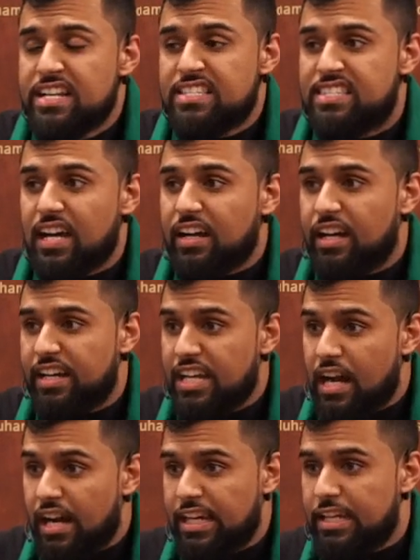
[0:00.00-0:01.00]

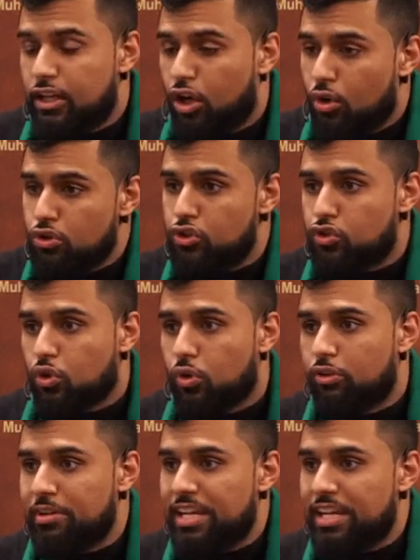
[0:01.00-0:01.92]
Zakaria he goes through a